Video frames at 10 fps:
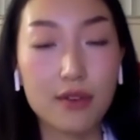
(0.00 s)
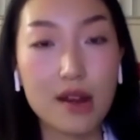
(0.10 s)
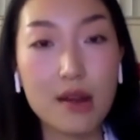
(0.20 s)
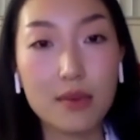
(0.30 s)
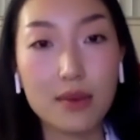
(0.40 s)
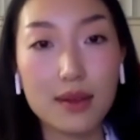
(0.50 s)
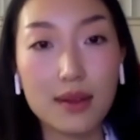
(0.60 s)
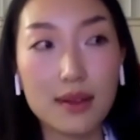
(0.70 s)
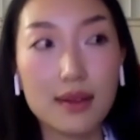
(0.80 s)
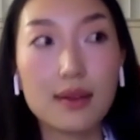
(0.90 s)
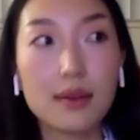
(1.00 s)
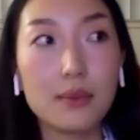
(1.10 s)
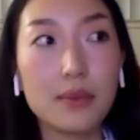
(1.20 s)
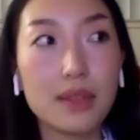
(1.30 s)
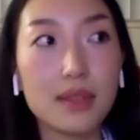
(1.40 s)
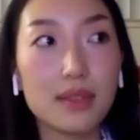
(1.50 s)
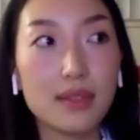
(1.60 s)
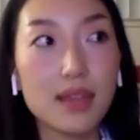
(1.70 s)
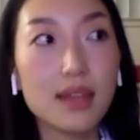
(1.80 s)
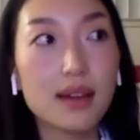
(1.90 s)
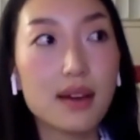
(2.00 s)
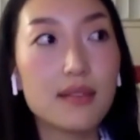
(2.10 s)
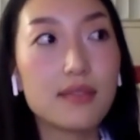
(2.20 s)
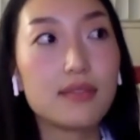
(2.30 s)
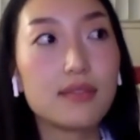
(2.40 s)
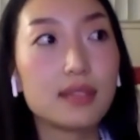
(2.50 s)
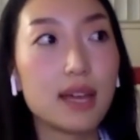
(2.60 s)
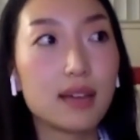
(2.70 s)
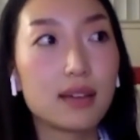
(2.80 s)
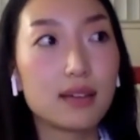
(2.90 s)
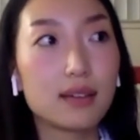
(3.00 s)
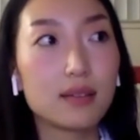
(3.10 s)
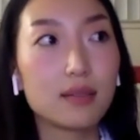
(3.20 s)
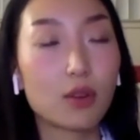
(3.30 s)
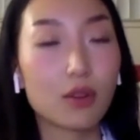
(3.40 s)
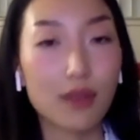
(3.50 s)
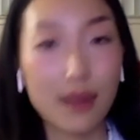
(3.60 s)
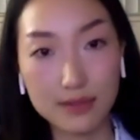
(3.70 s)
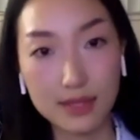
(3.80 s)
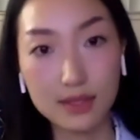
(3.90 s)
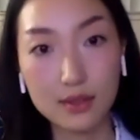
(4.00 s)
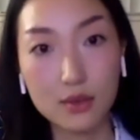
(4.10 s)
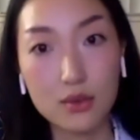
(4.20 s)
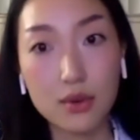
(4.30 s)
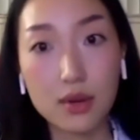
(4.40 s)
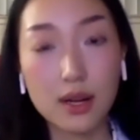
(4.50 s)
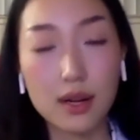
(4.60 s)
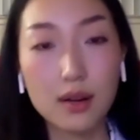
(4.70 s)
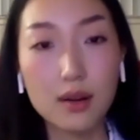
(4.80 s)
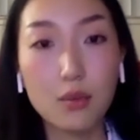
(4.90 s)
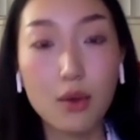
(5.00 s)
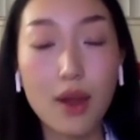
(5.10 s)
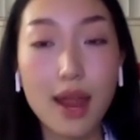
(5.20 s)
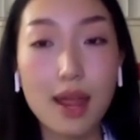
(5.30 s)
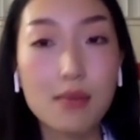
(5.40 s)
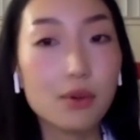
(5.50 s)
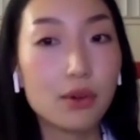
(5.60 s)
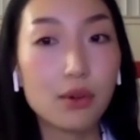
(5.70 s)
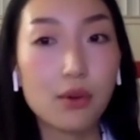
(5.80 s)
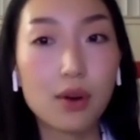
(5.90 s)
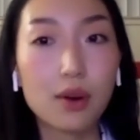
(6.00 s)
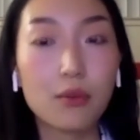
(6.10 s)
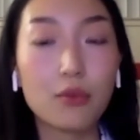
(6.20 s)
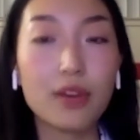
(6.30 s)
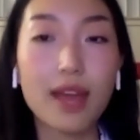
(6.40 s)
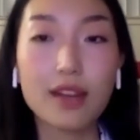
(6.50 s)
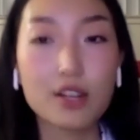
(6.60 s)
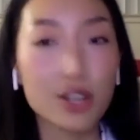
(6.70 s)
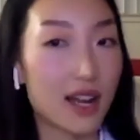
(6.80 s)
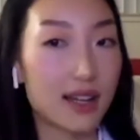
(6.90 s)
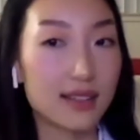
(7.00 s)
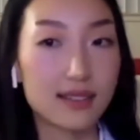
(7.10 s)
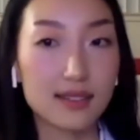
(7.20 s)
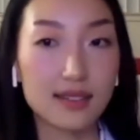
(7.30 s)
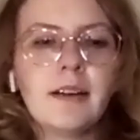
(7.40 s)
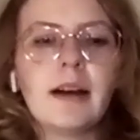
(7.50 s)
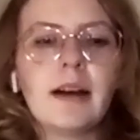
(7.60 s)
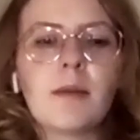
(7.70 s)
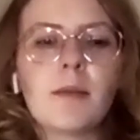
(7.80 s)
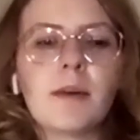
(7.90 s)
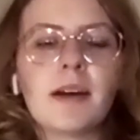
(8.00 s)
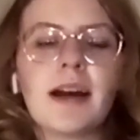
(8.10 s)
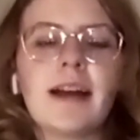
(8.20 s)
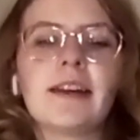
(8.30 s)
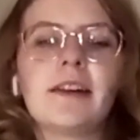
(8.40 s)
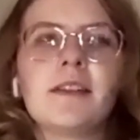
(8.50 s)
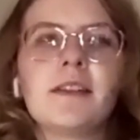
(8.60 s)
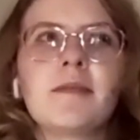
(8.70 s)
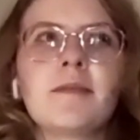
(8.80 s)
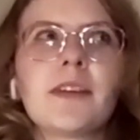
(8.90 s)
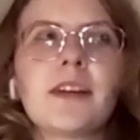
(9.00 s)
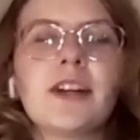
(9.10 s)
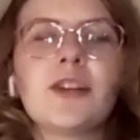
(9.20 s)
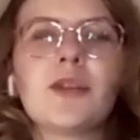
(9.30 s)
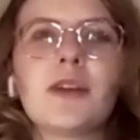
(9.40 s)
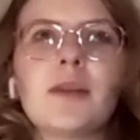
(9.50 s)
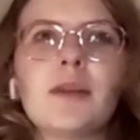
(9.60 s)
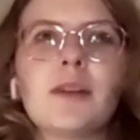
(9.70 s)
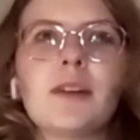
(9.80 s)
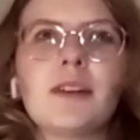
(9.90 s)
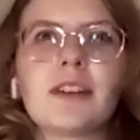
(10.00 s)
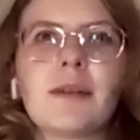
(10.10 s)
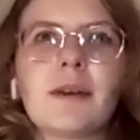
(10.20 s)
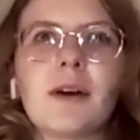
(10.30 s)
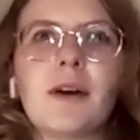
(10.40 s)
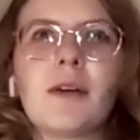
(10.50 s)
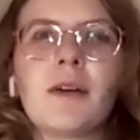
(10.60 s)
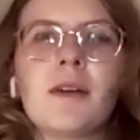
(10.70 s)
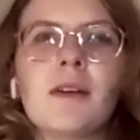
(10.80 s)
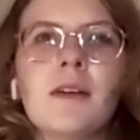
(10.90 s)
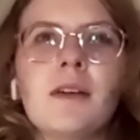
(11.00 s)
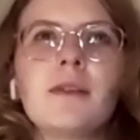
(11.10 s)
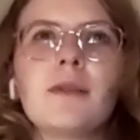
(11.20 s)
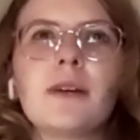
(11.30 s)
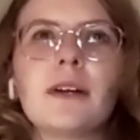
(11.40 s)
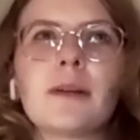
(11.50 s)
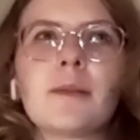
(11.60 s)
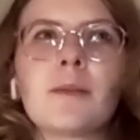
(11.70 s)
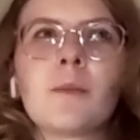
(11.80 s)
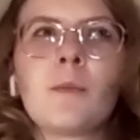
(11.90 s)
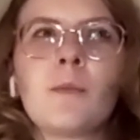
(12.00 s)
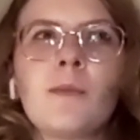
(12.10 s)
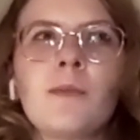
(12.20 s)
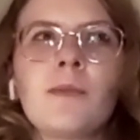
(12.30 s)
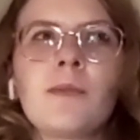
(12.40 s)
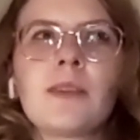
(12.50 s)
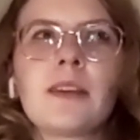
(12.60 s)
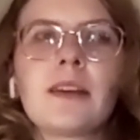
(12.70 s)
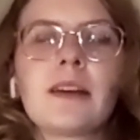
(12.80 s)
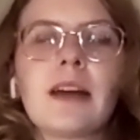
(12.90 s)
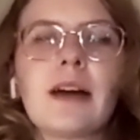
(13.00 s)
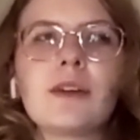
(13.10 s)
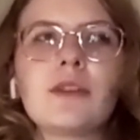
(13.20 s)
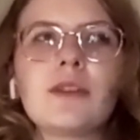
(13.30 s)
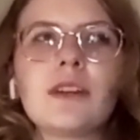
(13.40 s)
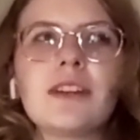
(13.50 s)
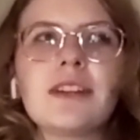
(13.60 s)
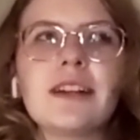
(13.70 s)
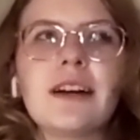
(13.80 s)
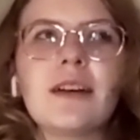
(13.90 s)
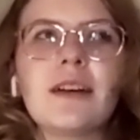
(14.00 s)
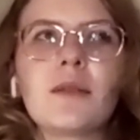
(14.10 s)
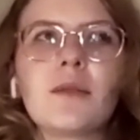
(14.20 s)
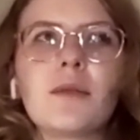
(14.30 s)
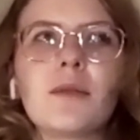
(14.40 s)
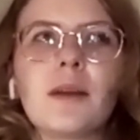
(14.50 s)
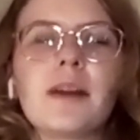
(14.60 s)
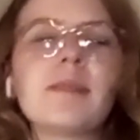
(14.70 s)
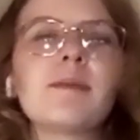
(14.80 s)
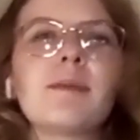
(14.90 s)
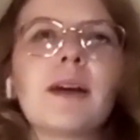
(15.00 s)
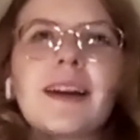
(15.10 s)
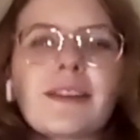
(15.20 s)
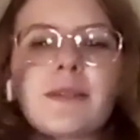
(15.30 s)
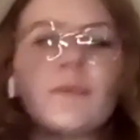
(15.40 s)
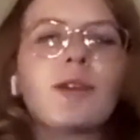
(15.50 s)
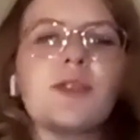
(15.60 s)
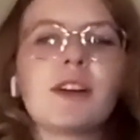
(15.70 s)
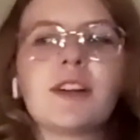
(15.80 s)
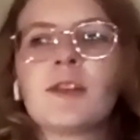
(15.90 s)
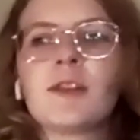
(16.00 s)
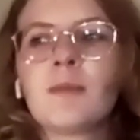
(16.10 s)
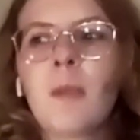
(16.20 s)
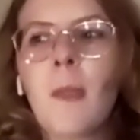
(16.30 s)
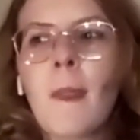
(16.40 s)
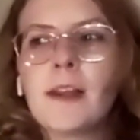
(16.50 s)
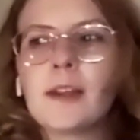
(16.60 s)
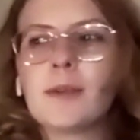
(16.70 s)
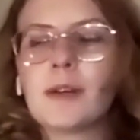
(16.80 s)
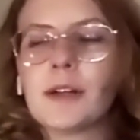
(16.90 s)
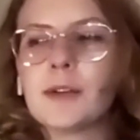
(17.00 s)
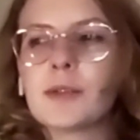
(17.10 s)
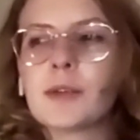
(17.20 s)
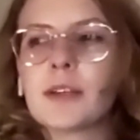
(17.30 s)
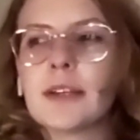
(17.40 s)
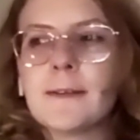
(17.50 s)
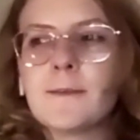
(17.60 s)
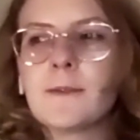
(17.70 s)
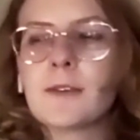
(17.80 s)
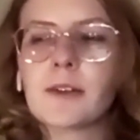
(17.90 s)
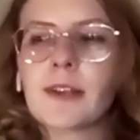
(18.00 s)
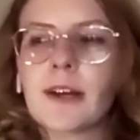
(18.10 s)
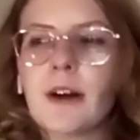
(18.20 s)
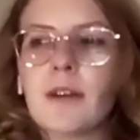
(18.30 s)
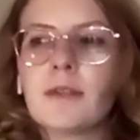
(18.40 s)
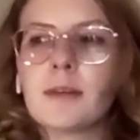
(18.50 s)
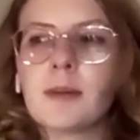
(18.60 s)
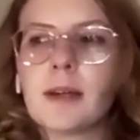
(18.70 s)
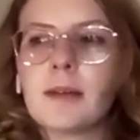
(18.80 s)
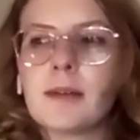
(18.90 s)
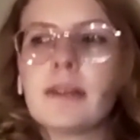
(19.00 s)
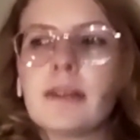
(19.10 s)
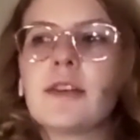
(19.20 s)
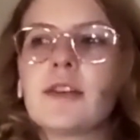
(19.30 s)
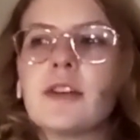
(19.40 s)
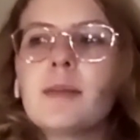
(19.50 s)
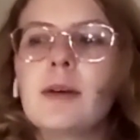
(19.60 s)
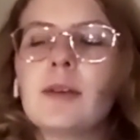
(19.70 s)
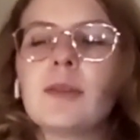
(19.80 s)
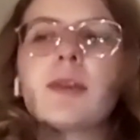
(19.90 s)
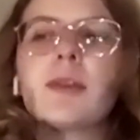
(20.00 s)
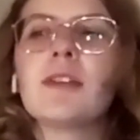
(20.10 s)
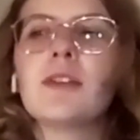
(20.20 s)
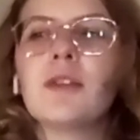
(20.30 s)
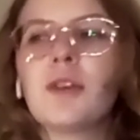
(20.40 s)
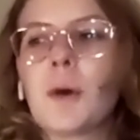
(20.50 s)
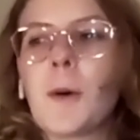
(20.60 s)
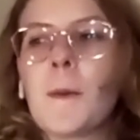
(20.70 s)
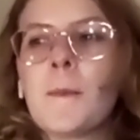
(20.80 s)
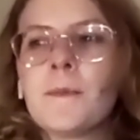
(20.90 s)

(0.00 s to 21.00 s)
form, we think of like more grounded or more able or re energized. I remember I had a, a dream a long time ago where I was facing down my my ex boyfriend, the one who was really really awful to me. And in the dream, he was with this new girl,